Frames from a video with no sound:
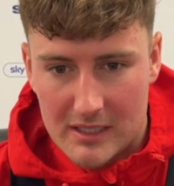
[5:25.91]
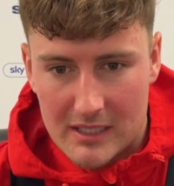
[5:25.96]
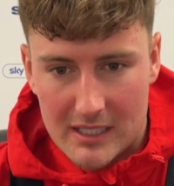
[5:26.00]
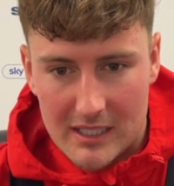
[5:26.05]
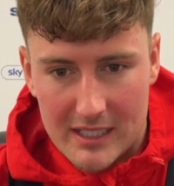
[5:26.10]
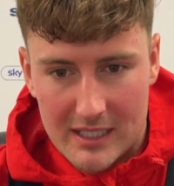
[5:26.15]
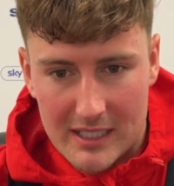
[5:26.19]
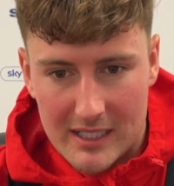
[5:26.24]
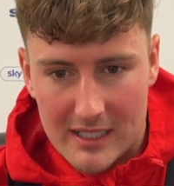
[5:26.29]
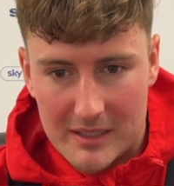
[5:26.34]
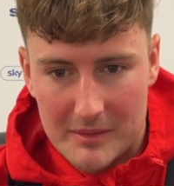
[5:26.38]

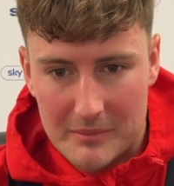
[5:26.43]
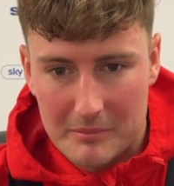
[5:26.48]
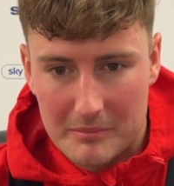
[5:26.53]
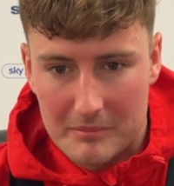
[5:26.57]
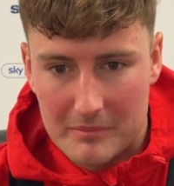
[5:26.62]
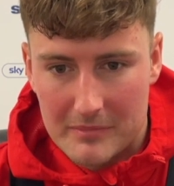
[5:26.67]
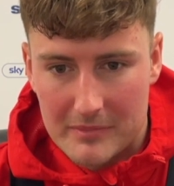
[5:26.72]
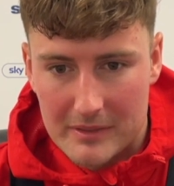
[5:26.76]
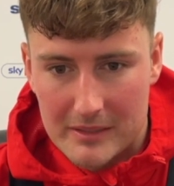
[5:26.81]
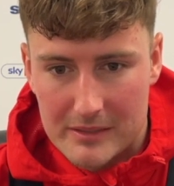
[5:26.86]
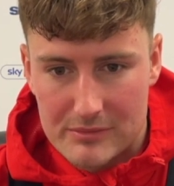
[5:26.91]

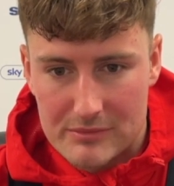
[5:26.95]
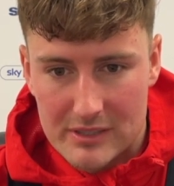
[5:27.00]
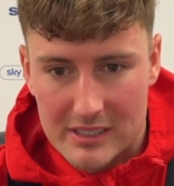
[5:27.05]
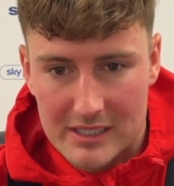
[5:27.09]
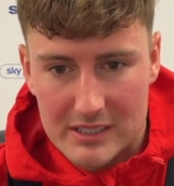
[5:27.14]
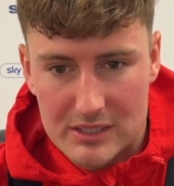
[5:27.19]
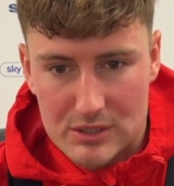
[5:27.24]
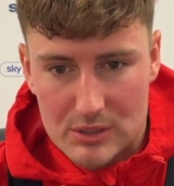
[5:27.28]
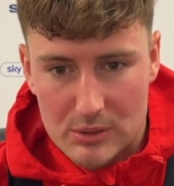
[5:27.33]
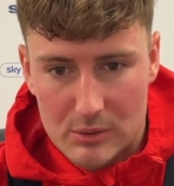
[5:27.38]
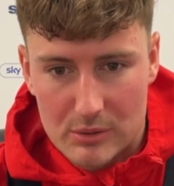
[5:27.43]
and really
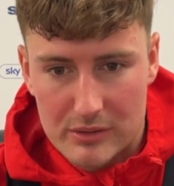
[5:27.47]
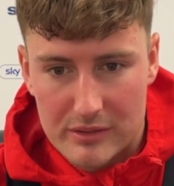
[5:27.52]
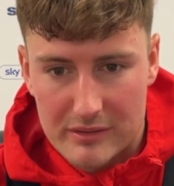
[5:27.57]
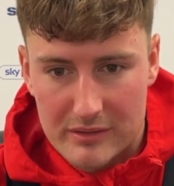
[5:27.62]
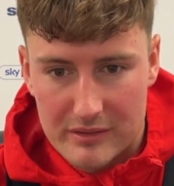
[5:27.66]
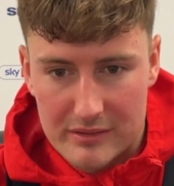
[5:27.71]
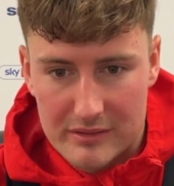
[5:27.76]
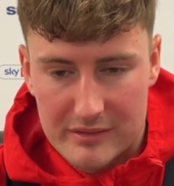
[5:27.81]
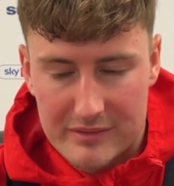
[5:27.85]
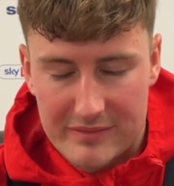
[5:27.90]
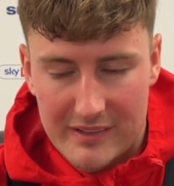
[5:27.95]
show
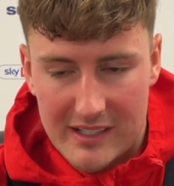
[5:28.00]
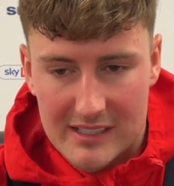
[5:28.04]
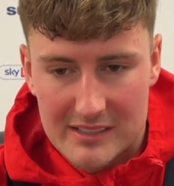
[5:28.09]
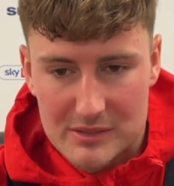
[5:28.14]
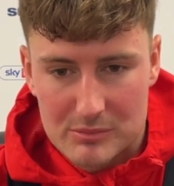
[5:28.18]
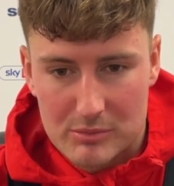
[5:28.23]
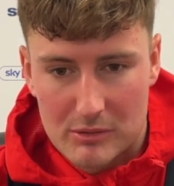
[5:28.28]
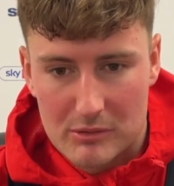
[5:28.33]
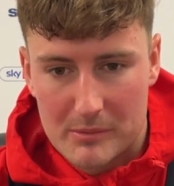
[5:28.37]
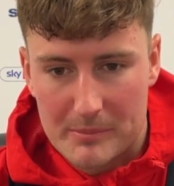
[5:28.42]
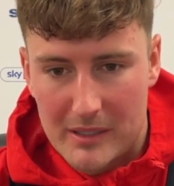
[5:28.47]
the fans
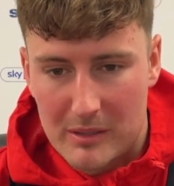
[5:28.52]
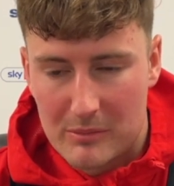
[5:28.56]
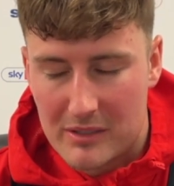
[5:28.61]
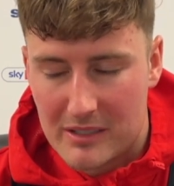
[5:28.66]
what we're about.